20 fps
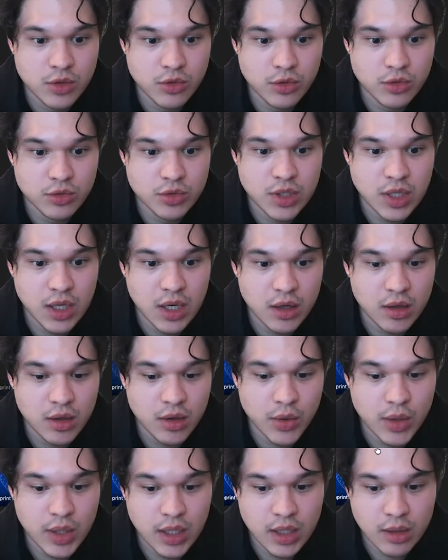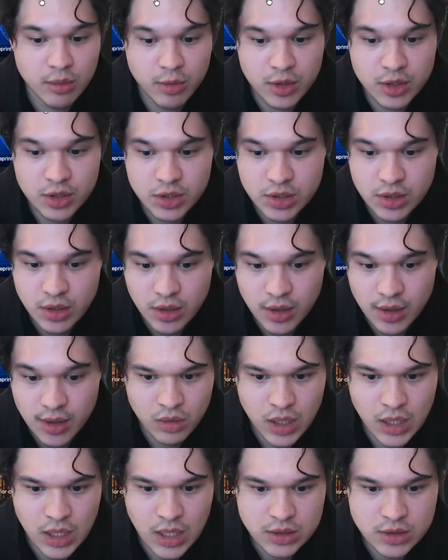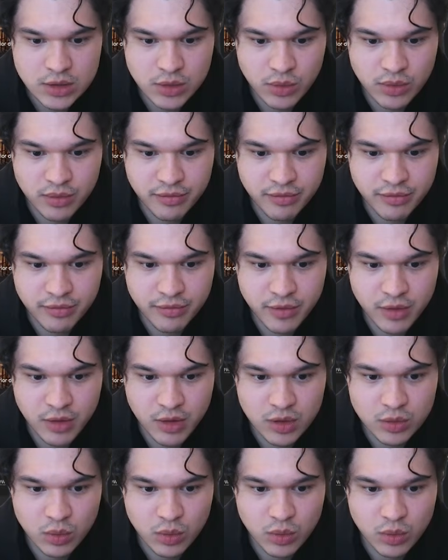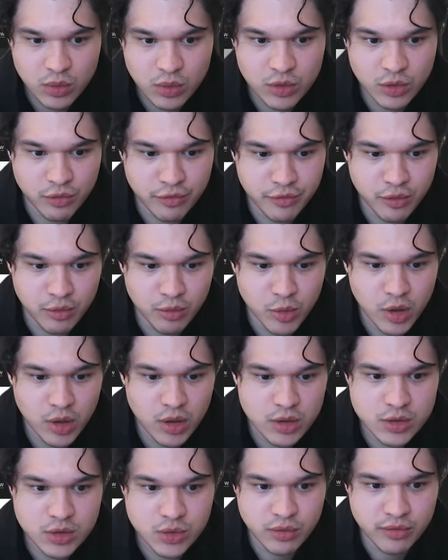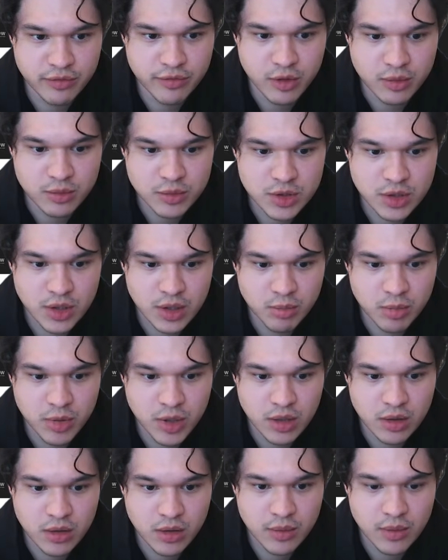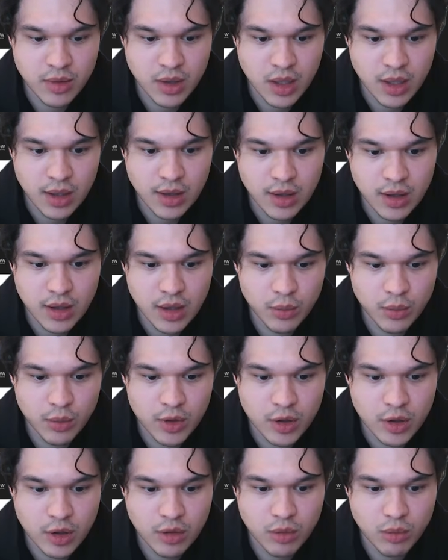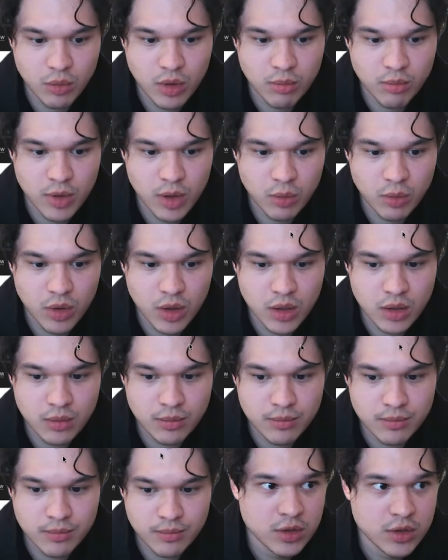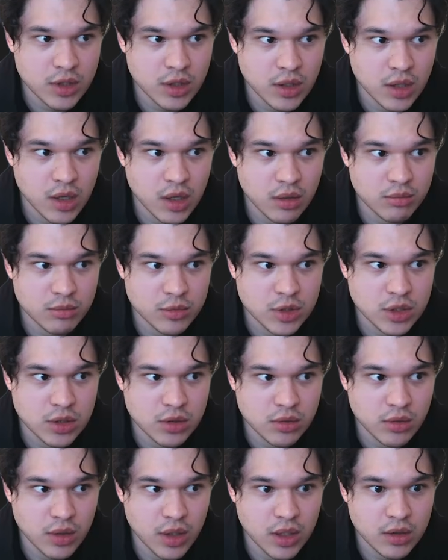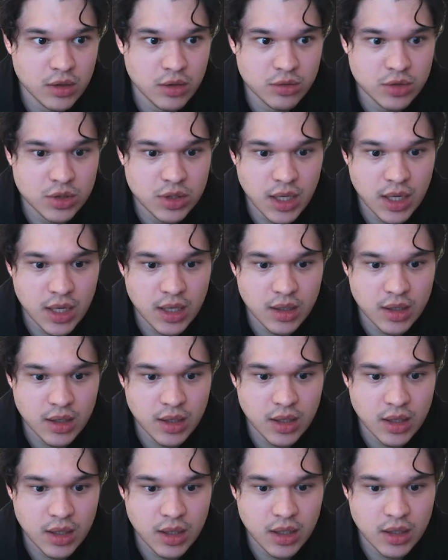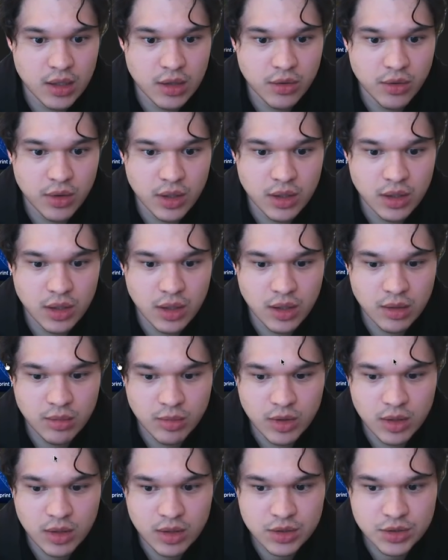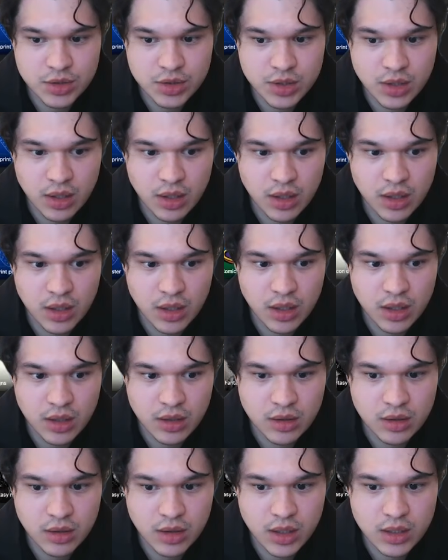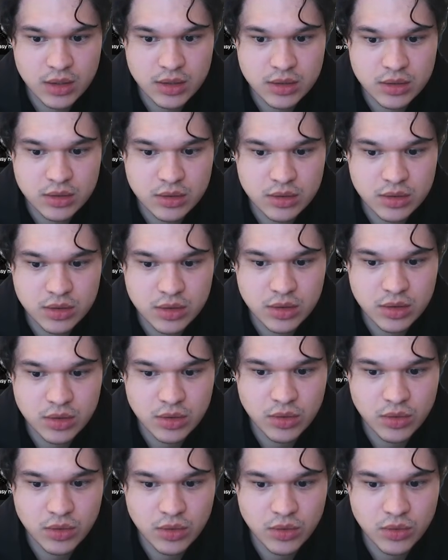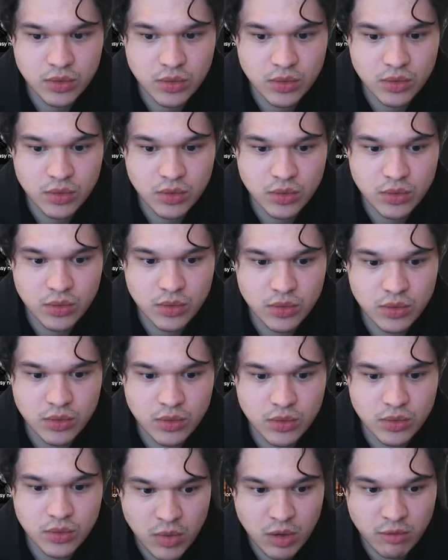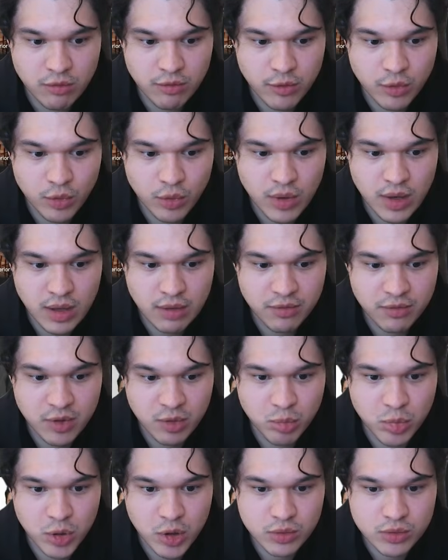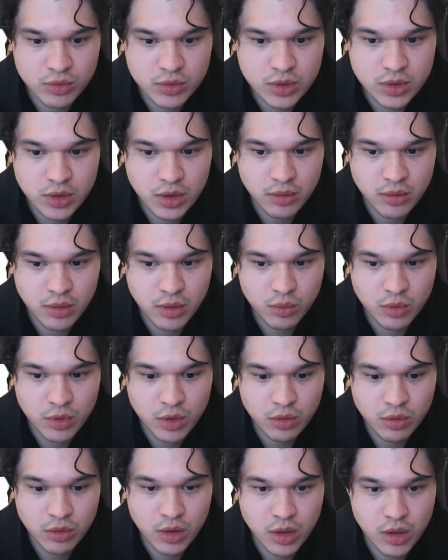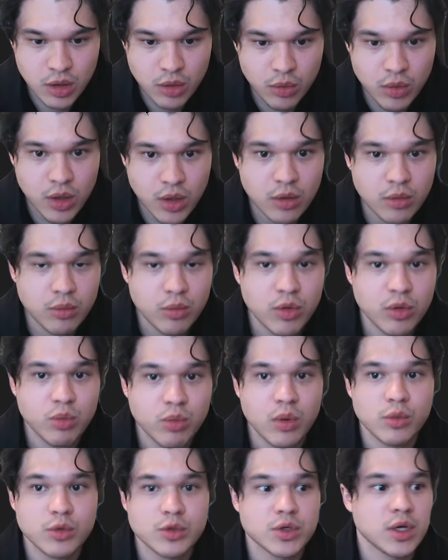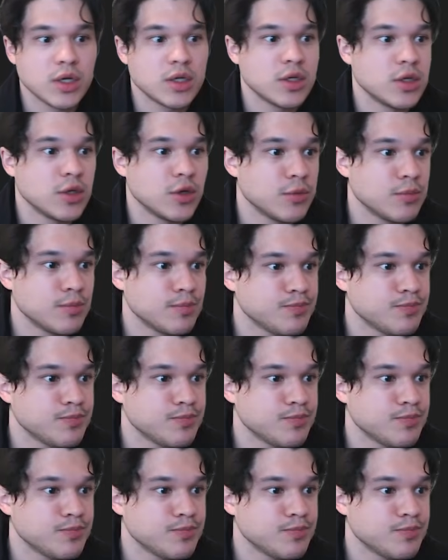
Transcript: Go new chat, create an image. Yeah, let's do we'll do a few more. Let's do a film strip here. We're gonna go one by one. We're also gonna come to a new chat again, create an image, and let's do infographic poster. I think would go along well with what we're trying to do.